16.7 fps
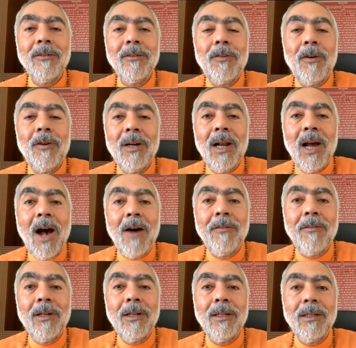for
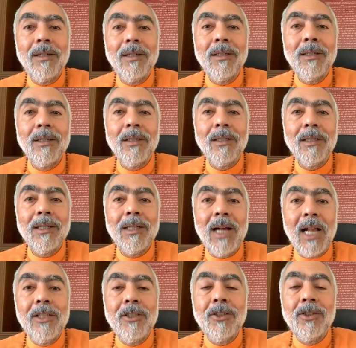our
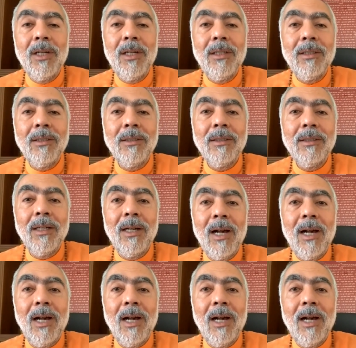culture,